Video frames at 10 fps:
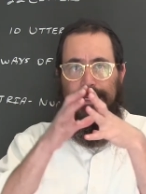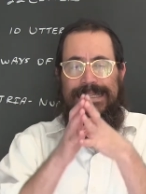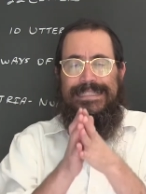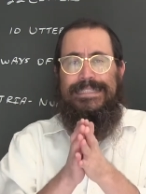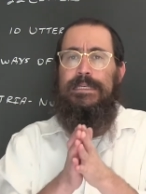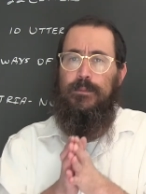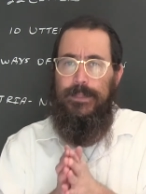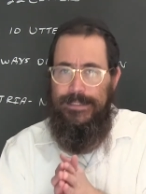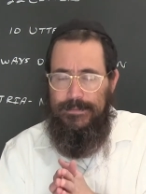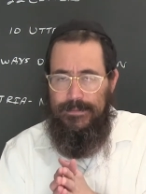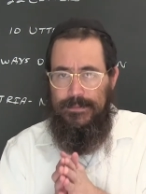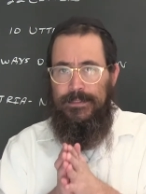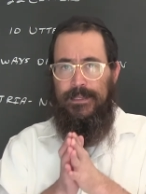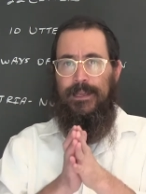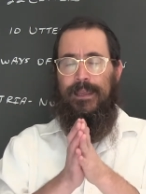concealment,
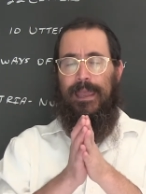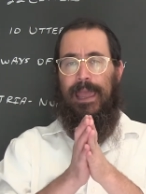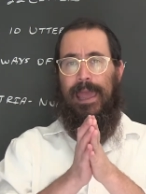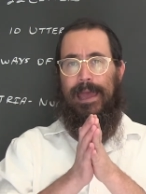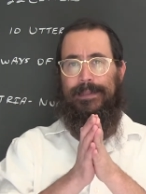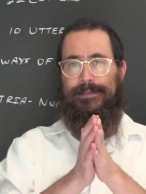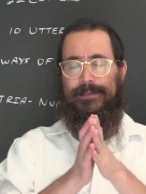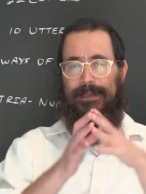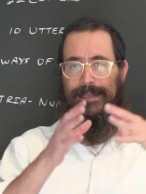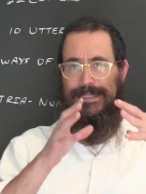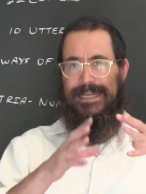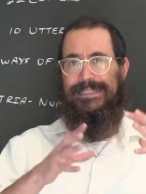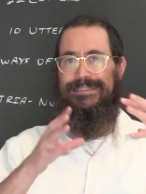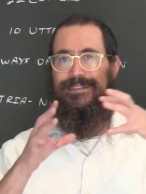and it's con